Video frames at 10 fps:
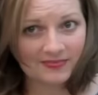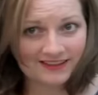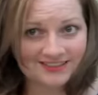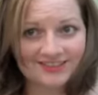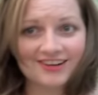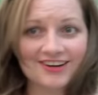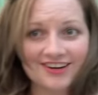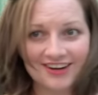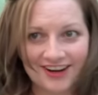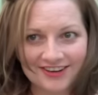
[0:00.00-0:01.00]
So there you
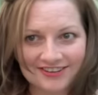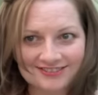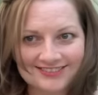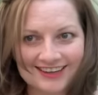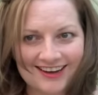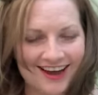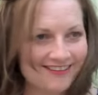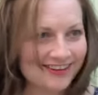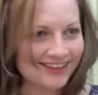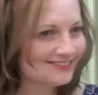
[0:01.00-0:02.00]
go. There you
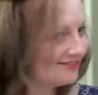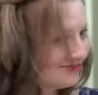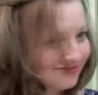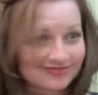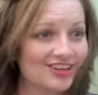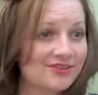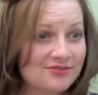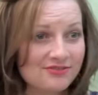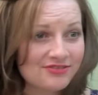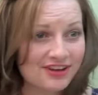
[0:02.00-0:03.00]
have it. Kind of
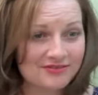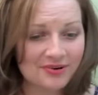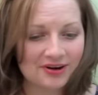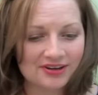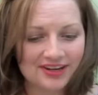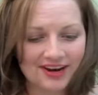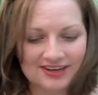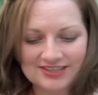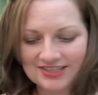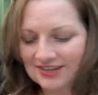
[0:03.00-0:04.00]
a fun party
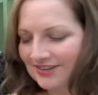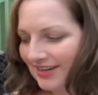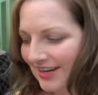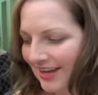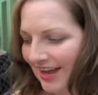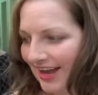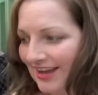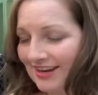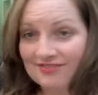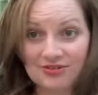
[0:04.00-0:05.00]
hairdo.
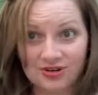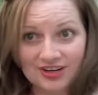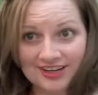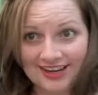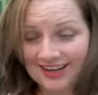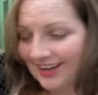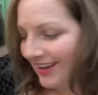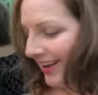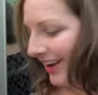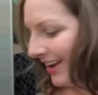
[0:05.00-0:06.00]
And if you want to get